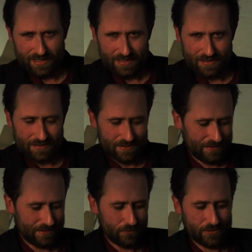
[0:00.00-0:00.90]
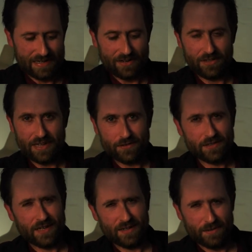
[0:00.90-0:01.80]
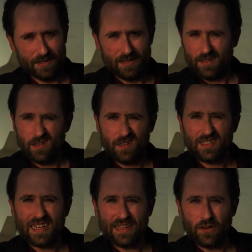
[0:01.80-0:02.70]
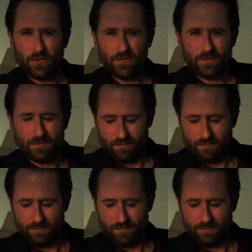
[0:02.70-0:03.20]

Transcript: I always had it on the outside, but take that off.